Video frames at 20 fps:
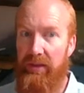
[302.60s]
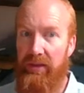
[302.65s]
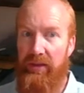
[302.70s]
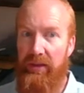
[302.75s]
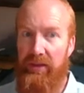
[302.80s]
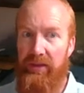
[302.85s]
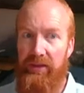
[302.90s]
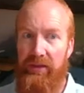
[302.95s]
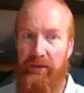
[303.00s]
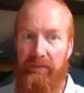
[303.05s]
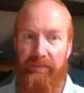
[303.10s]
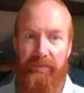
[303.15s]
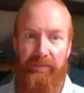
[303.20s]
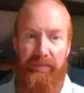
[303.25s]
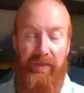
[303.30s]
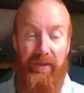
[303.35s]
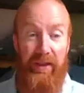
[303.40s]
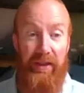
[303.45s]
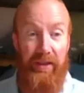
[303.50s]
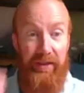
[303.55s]
So
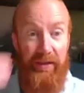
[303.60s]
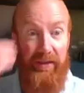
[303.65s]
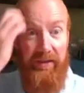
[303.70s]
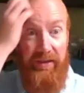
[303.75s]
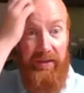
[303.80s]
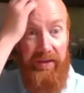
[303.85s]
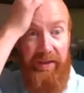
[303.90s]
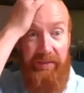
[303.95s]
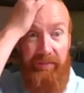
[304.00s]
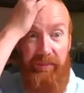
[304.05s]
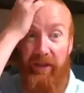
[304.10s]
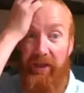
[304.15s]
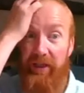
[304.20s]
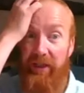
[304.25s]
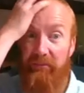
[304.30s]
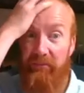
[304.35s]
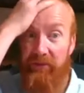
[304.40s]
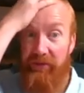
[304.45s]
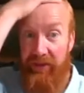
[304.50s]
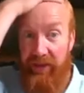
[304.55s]
there's been a
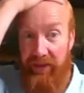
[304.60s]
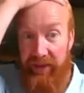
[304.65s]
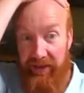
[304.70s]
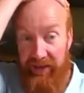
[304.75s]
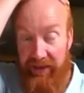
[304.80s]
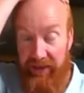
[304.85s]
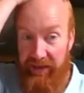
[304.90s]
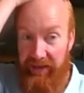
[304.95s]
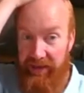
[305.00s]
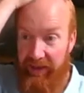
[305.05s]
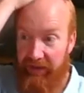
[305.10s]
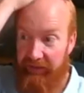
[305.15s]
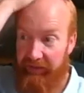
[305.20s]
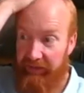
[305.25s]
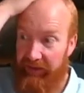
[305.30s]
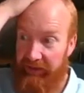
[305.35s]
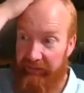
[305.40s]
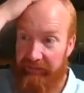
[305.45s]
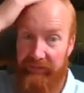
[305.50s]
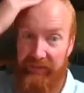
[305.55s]
number of studies in this
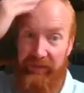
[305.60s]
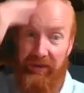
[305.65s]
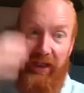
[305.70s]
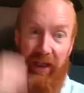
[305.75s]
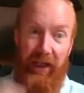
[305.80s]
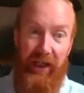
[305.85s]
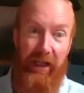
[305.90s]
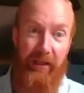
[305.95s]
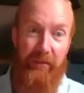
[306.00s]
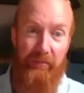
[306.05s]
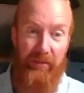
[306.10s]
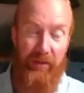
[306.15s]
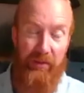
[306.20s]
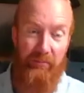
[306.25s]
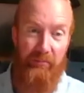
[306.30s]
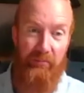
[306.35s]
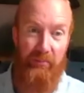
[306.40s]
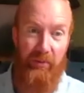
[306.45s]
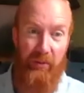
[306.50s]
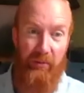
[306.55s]
area,
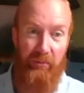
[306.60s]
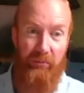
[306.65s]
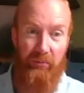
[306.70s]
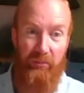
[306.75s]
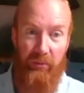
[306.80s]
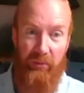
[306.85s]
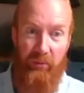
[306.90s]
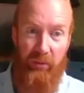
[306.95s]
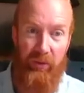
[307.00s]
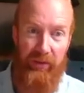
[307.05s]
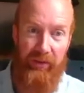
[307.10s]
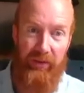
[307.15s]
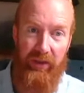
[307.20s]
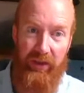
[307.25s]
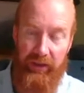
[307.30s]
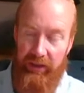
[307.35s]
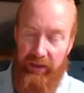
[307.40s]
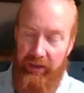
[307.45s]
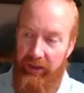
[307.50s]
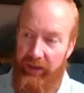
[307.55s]
but one that
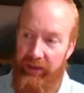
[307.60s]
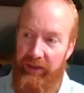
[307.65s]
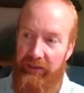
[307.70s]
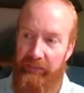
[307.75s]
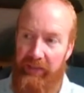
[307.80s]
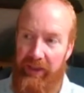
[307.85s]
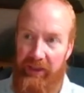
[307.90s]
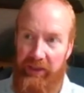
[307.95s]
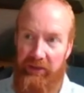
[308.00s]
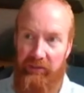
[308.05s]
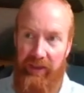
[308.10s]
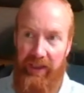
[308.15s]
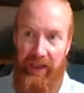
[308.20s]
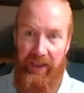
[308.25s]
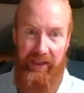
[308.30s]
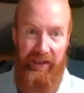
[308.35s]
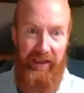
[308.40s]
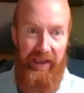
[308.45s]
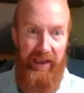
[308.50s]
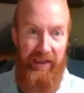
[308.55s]
I kind of come back to again
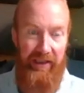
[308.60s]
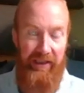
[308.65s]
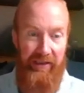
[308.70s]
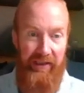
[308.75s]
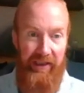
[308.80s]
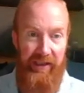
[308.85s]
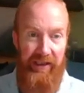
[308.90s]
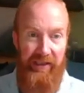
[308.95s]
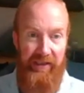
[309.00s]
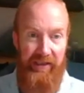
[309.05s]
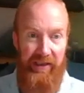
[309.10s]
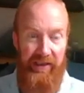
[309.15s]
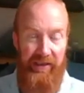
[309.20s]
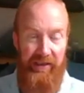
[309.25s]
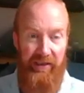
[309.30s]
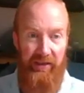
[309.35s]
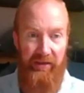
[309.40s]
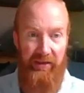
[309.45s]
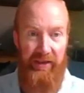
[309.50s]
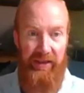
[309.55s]
and again is this
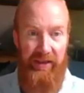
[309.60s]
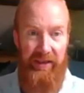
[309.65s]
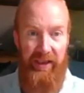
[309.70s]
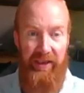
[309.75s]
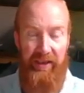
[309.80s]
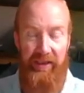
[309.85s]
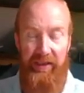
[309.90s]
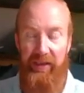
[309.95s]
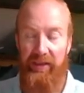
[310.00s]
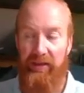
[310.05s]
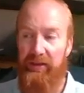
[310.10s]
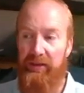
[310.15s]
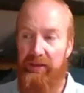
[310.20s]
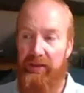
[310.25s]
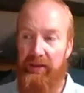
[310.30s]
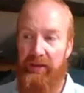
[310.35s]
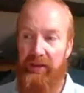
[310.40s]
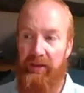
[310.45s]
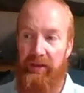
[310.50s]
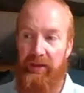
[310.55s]
idea that
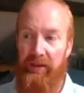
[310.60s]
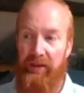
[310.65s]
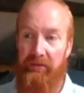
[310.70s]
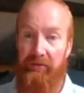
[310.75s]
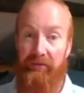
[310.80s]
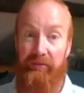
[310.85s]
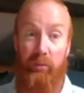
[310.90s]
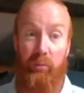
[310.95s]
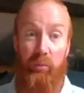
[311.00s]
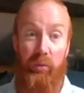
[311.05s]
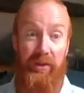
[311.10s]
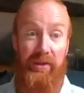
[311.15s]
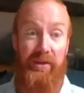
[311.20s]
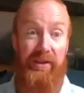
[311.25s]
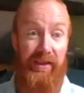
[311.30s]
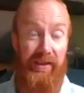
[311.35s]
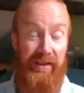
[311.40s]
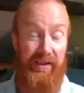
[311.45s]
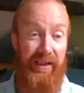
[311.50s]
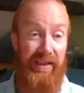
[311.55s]
for one
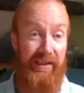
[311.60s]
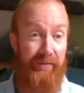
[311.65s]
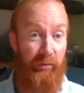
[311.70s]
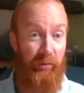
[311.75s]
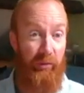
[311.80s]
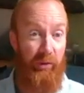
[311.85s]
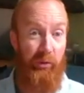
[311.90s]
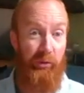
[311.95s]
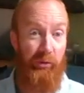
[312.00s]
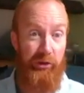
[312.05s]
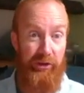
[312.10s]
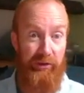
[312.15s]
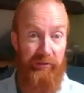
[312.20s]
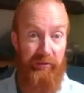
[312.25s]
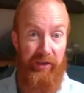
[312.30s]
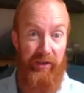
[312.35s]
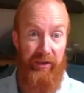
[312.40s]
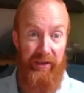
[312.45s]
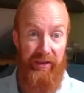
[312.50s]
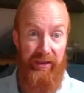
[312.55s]
successful launch of
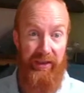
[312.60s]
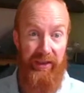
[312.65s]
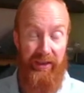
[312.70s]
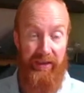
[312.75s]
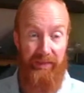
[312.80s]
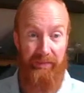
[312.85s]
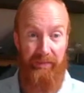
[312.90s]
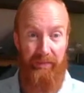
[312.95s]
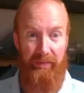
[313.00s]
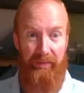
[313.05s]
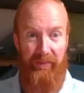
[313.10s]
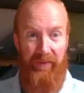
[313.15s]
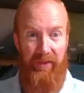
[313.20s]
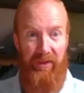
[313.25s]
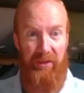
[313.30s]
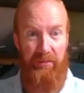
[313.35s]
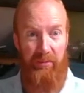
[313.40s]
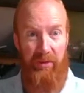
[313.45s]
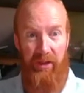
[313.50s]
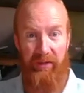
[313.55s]
an idea,
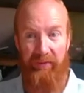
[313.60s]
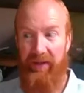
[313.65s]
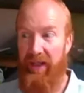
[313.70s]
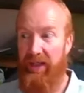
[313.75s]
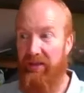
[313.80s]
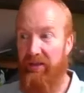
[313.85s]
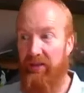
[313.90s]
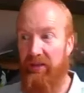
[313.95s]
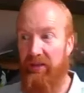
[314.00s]
you might have had